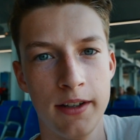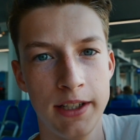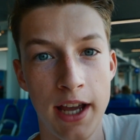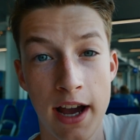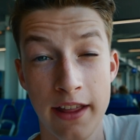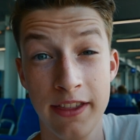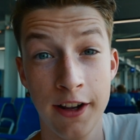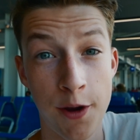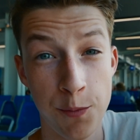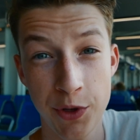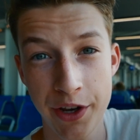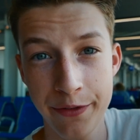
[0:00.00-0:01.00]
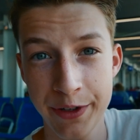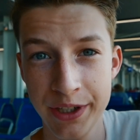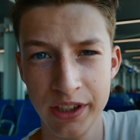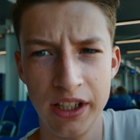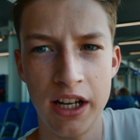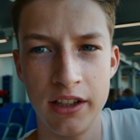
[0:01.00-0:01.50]
yeah, I think I'm not even
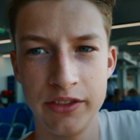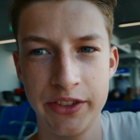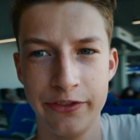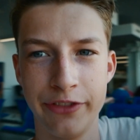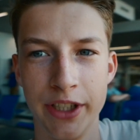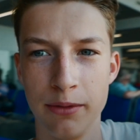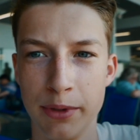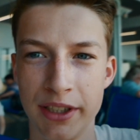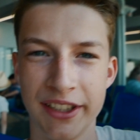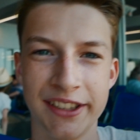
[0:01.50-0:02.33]
allowed to film here,